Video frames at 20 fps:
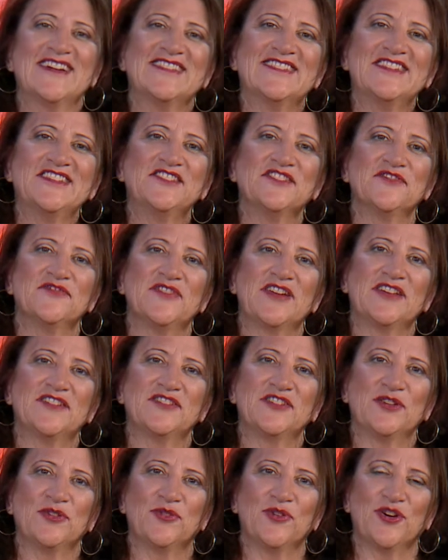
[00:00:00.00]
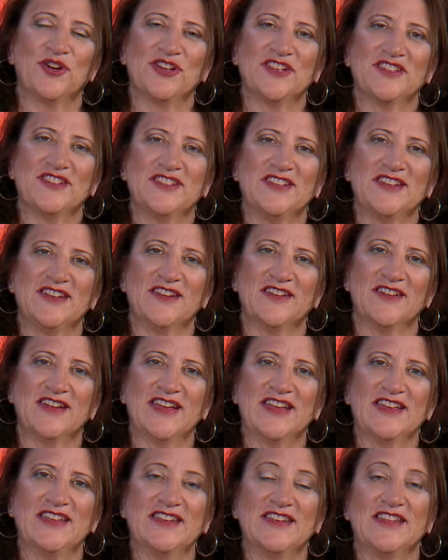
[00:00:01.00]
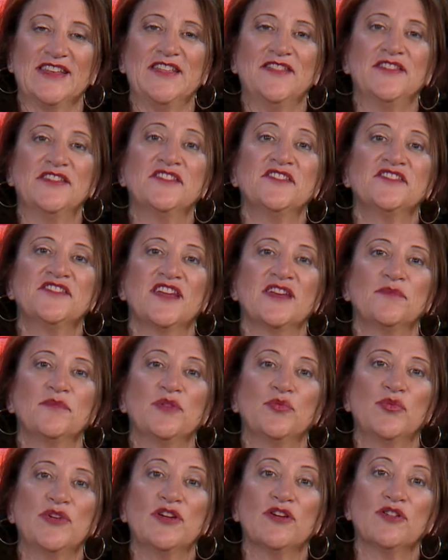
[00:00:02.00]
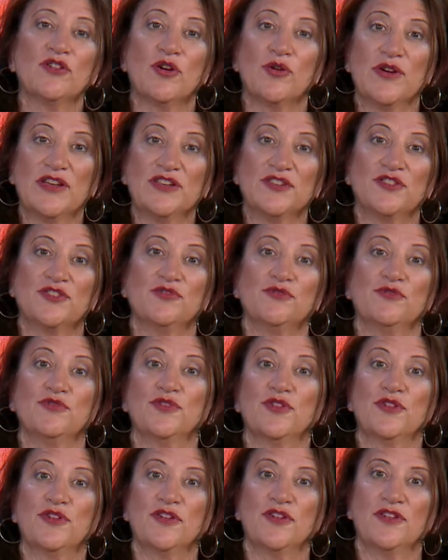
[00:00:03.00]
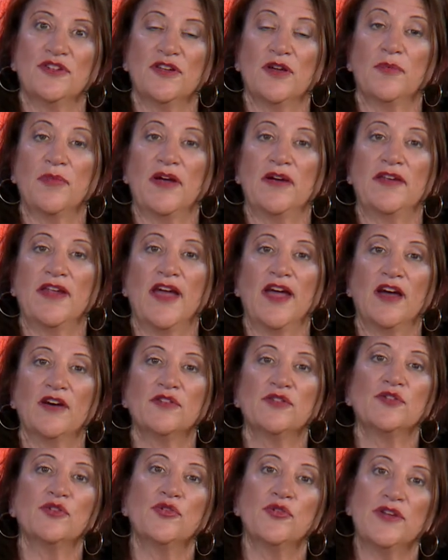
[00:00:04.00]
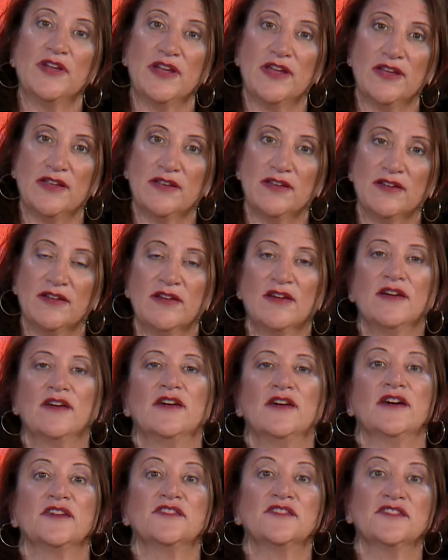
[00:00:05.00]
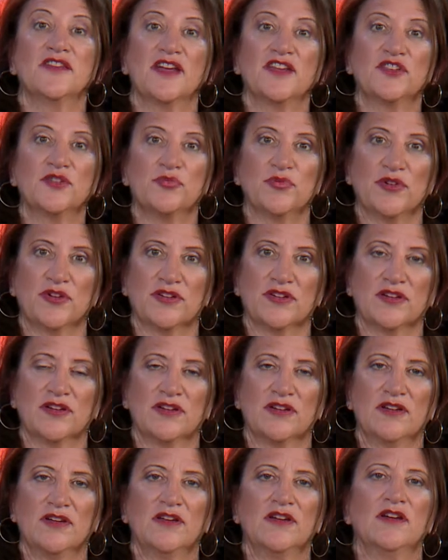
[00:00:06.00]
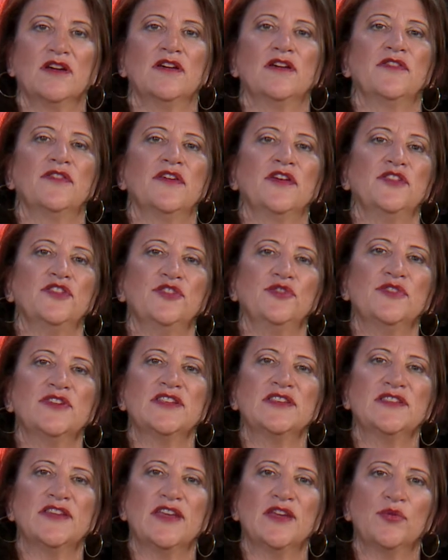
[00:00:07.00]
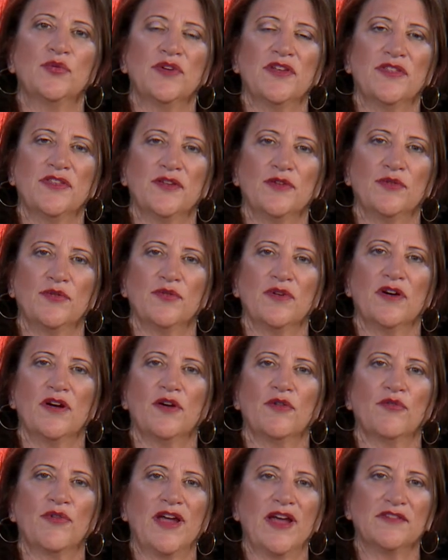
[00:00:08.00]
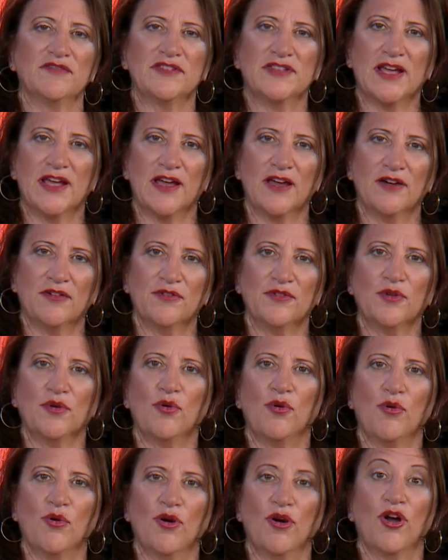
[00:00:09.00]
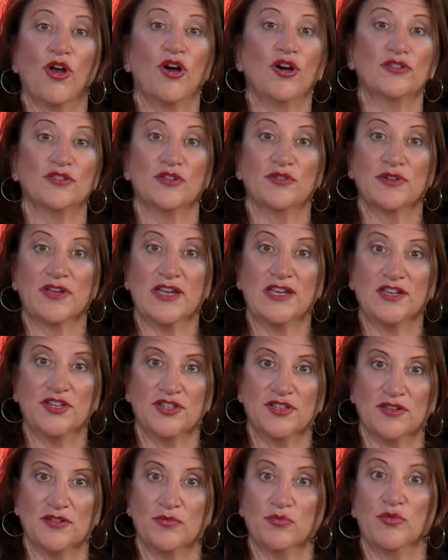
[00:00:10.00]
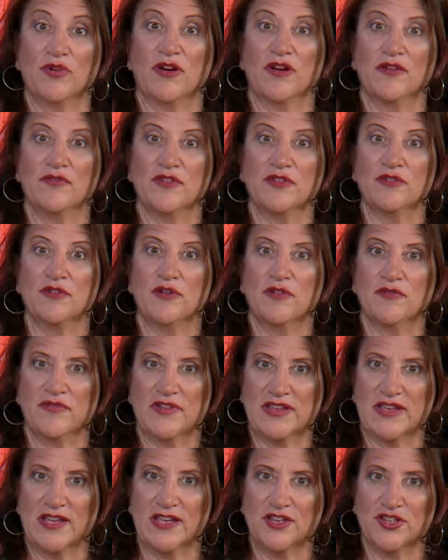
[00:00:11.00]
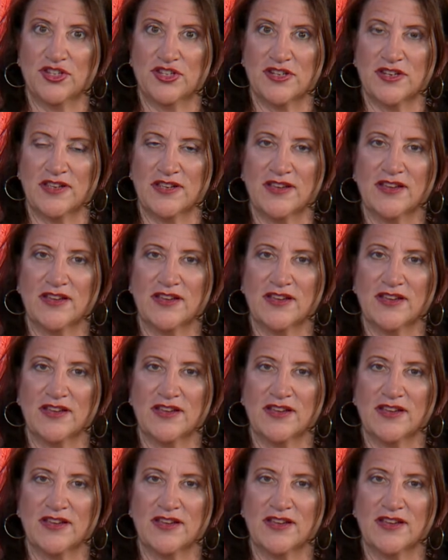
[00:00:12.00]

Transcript: Lisa Fazio, artist here, and in this segment we are going to learn about how to create a sketchbook that you can take with you around town or on location wherever you are vacationing.